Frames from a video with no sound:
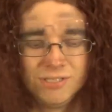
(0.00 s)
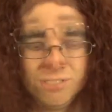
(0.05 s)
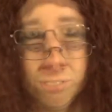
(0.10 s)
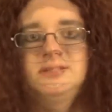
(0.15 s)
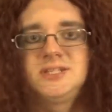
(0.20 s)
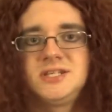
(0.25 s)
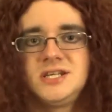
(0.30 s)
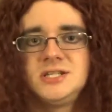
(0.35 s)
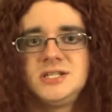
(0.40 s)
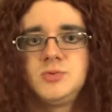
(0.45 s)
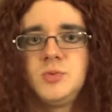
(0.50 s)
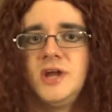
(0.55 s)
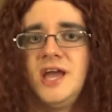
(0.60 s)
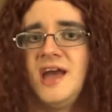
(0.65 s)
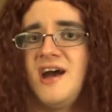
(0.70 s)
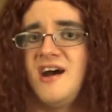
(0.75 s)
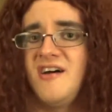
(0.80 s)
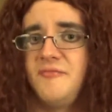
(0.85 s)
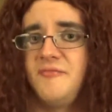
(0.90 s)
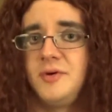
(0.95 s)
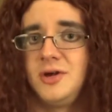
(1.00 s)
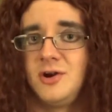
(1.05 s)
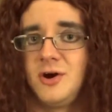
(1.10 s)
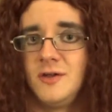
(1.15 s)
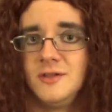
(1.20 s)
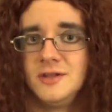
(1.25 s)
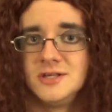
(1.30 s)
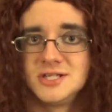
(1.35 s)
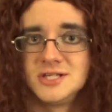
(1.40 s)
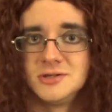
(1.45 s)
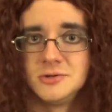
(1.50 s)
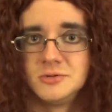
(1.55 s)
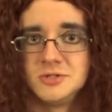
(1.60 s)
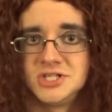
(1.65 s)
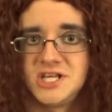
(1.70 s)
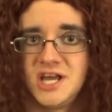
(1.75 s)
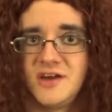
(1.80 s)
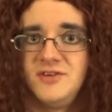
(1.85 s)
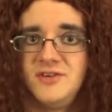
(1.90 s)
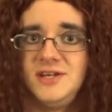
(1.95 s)
Since we have been on this little
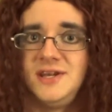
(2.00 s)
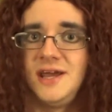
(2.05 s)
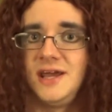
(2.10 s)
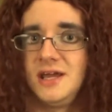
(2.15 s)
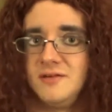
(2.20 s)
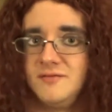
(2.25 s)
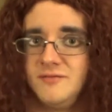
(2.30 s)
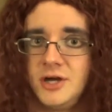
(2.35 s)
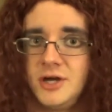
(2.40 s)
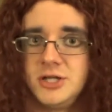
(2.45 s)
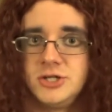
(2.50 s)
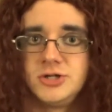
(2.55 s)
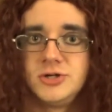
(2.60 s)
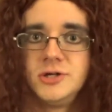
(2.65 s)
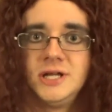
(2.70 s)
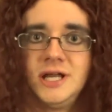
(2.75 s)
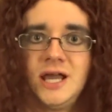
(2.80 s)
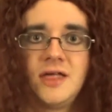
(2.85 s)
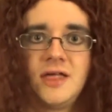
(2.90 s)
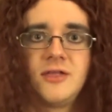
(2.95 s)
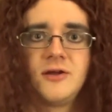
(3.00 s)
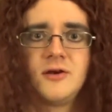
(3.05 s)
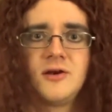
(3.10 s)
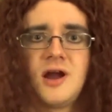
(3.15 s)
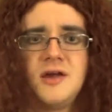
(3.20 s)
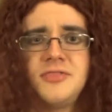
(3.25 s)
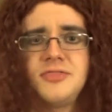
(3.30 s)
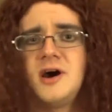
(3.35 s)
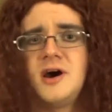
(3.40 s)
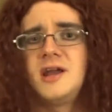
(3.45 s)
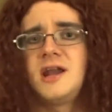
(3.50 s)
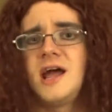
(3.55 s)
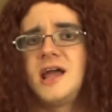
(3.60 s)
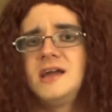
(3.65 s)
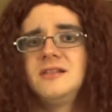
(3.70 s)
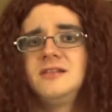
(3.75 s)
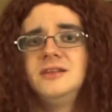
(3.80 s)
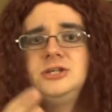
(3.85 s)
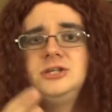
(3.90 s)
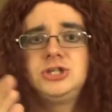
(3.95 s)
7 day adventure together, I thought I
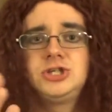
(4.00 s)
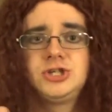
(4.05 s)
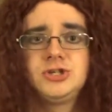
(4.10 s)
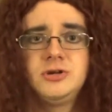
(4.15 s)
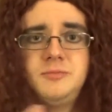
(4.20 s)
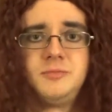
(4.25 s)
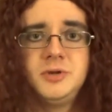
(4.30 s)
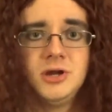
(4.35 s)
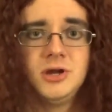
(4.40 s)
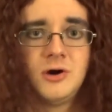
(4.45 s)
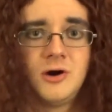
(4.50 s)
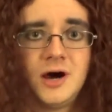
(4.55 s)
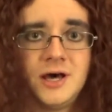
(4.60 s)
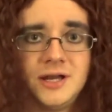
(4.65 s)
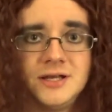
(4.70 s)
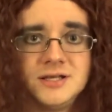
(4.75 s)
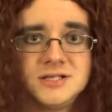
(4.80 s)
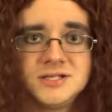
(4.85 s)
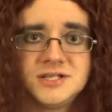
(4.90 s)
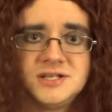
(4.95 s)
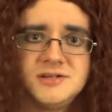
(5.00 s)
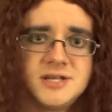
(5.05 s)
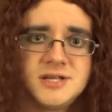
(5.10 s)
at least should be honest and